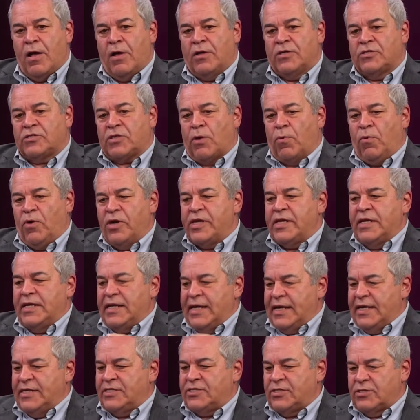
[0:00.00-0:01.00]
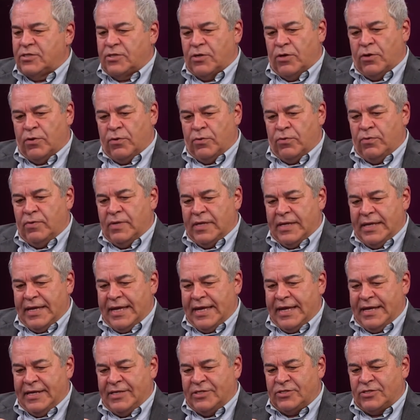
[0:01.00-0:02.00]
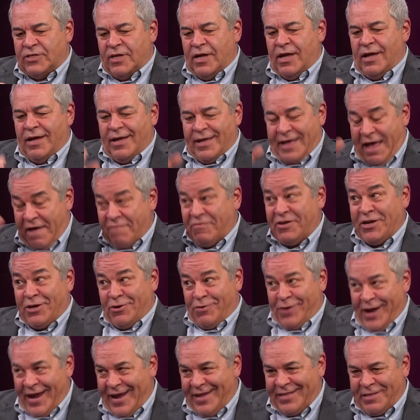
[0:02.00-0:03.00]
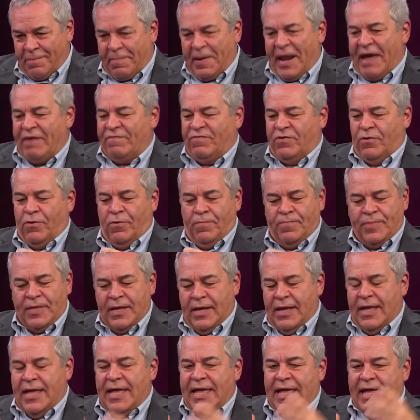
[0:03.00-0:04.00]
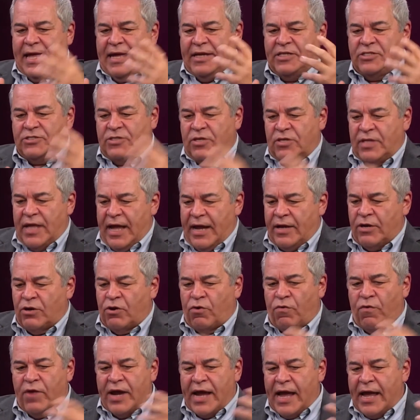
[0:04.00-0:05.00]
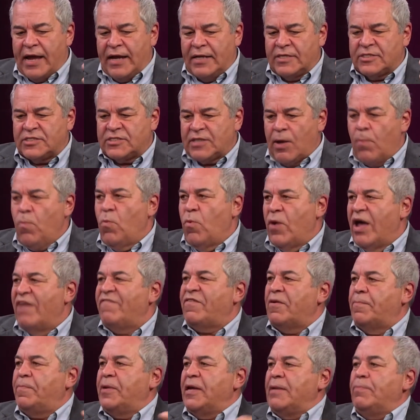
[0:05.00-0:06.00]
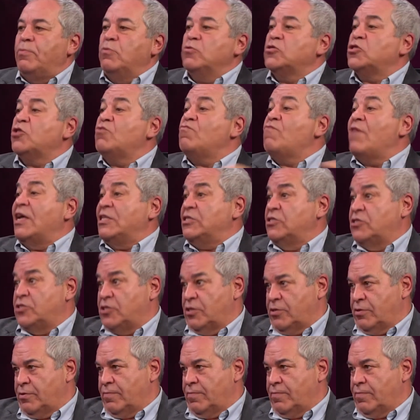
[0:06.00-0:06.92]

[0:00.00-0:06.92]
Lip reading: So what you need to do is, having created the platform, is to then create somewhere for people to run to.